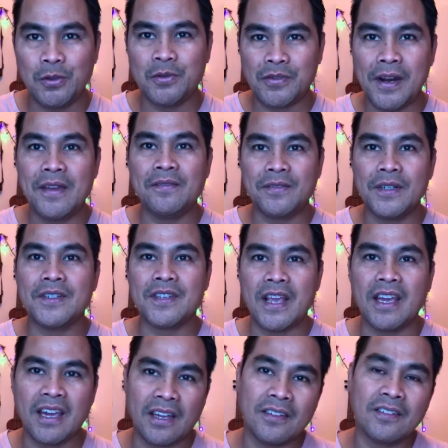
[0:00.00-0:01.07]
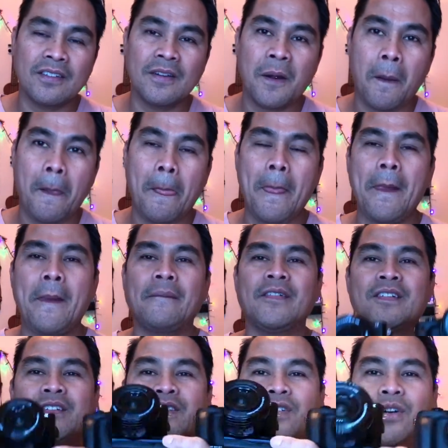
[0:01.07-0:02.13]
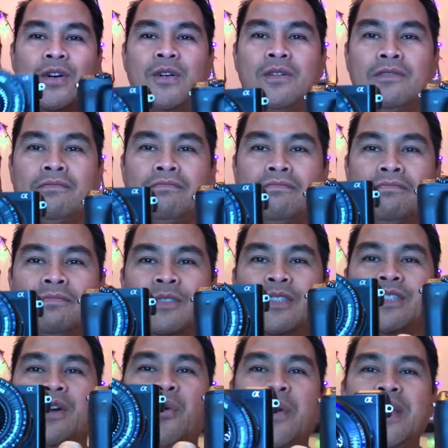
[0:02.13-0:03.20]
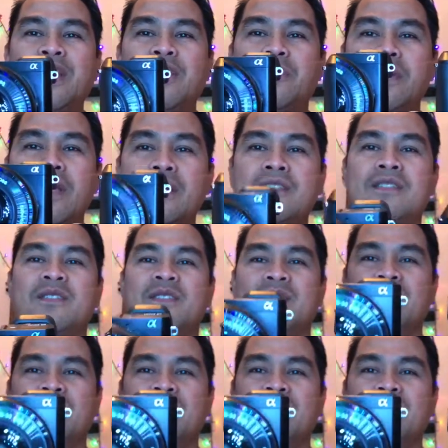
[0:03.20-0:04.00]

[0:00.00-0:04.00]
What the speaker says: frames per second. So the winner is